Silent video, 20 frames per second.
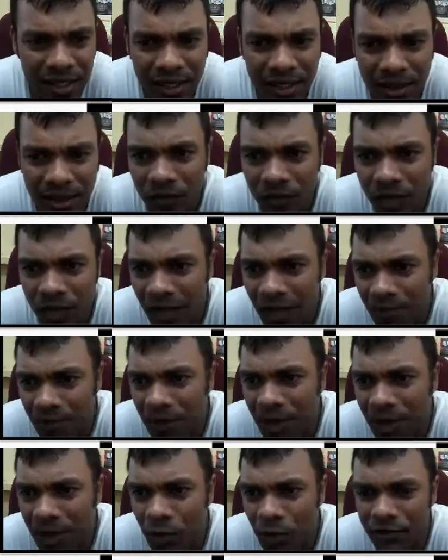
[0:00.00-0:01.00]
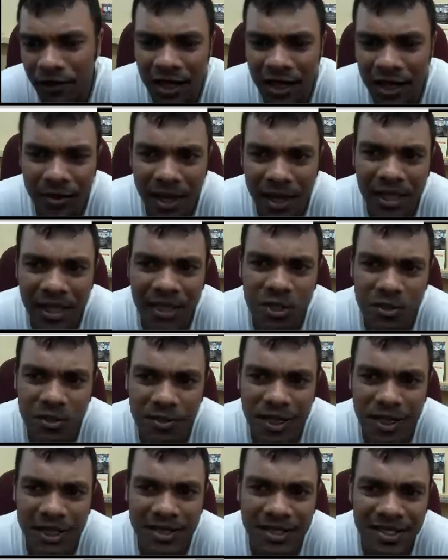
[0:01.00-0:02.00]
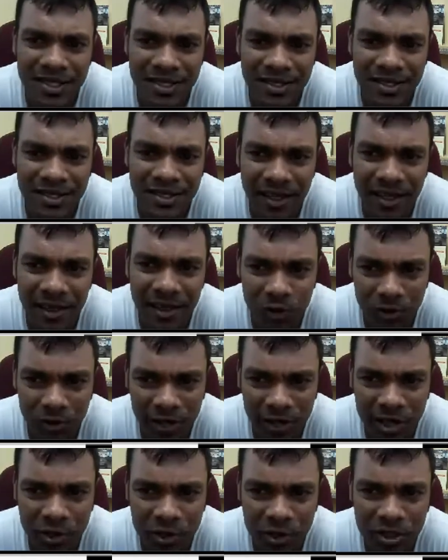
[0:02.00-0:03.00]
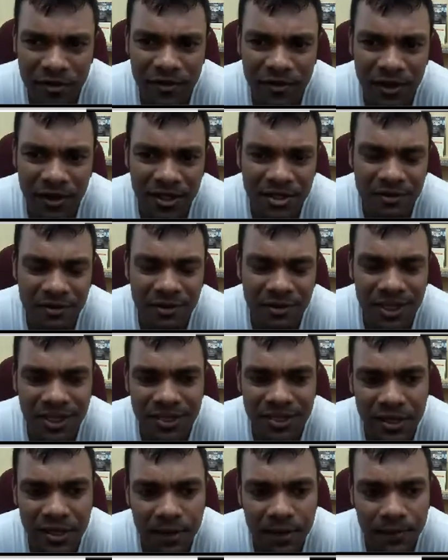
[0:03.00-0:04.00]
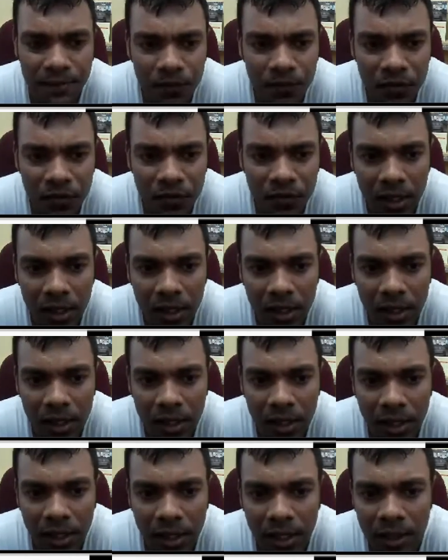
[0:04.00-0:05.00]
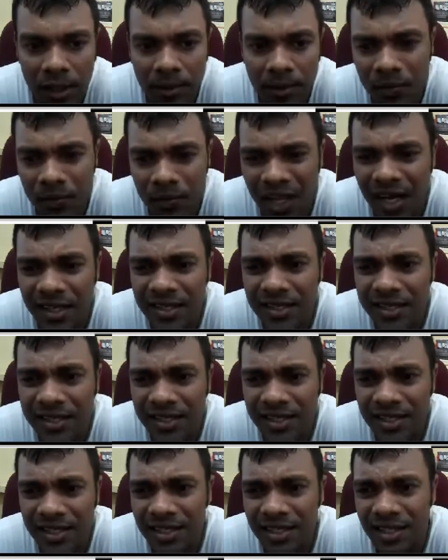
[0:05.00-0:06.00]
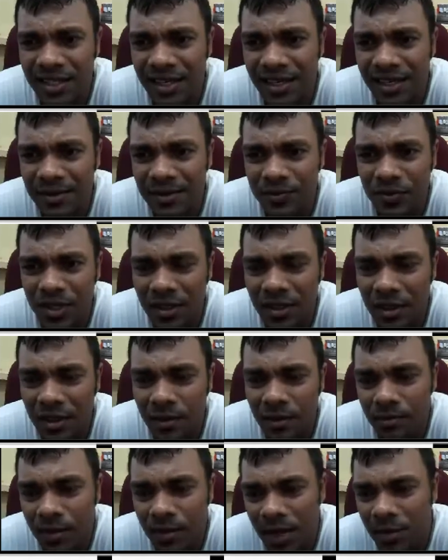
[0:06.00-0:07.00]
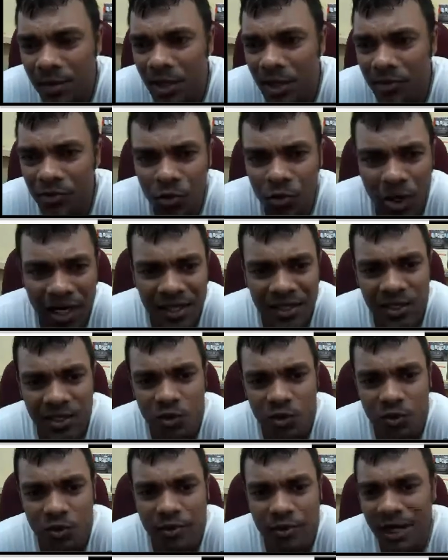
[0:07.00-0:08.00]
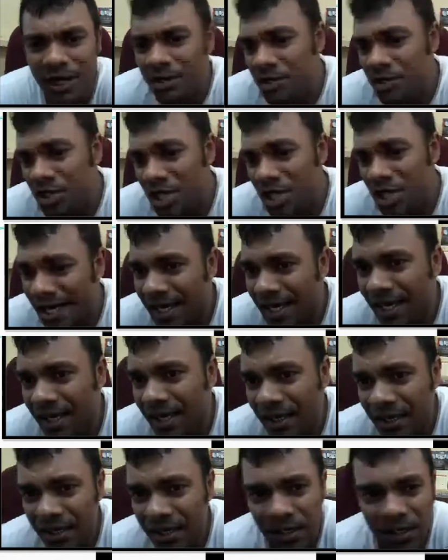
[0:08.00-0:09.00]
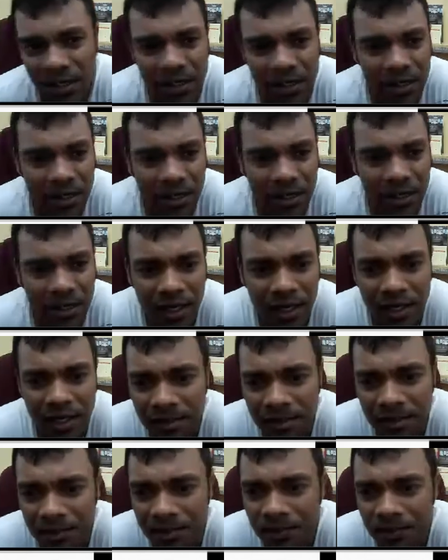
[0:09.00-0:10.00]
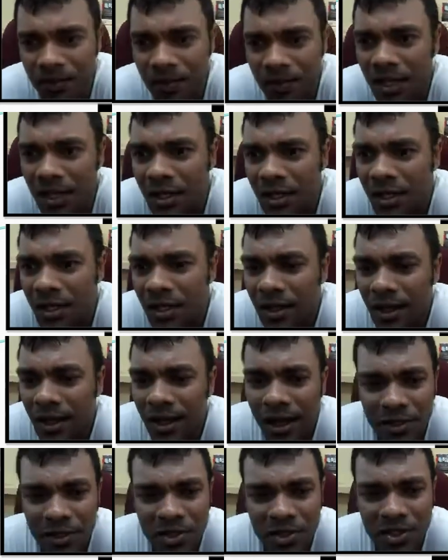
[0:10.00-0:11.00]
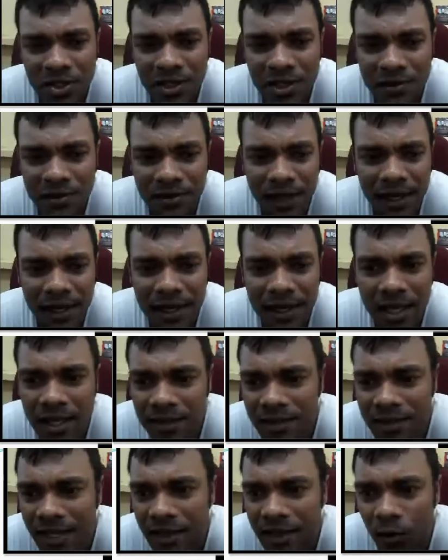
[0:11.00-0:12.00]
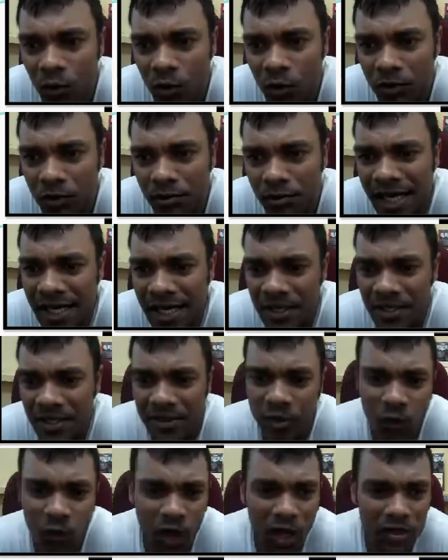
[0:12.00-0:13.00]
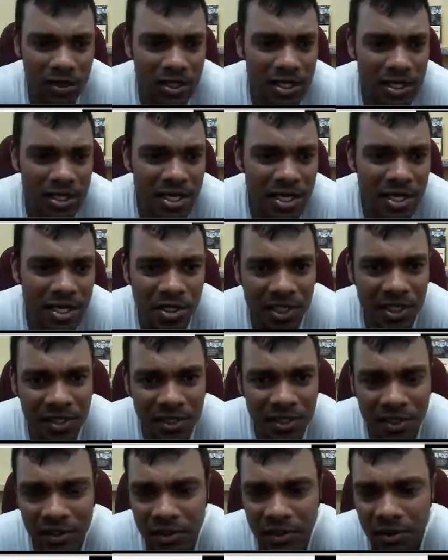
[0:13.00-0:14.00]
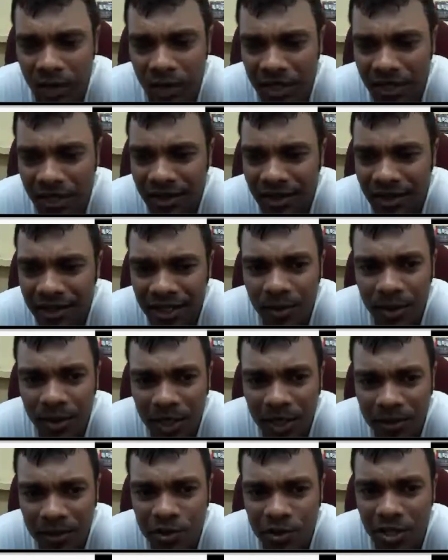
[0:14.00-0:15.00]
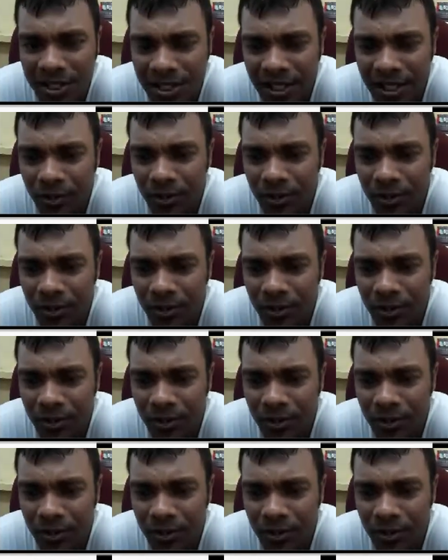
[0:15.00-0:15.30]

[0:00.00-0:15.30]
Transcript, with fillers: What would I recommend? From my experience, what would I recommend? Um, I think it's important to do some, well, training or at least help your students understand the environment. For example,